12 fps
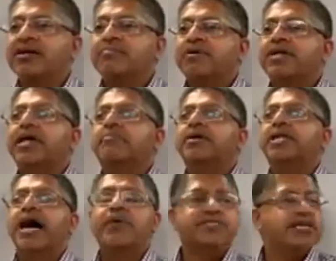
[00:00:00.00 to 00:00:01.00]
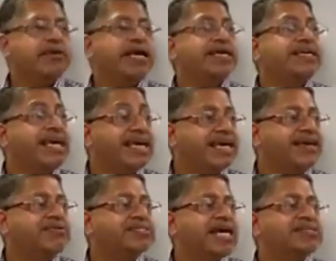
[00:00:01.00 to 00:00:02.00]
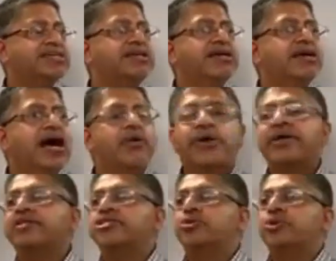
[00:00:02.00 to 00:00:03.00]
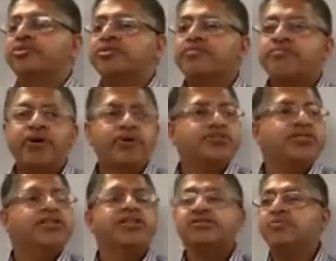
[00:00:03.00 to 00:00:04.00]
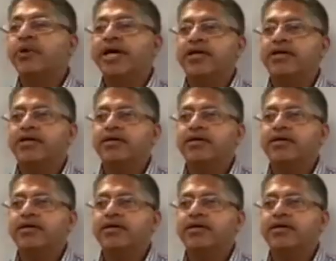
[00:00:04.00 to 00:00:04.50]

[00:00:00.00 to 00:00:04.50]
but now it was actually, I read it in the Jerusalem Post this week.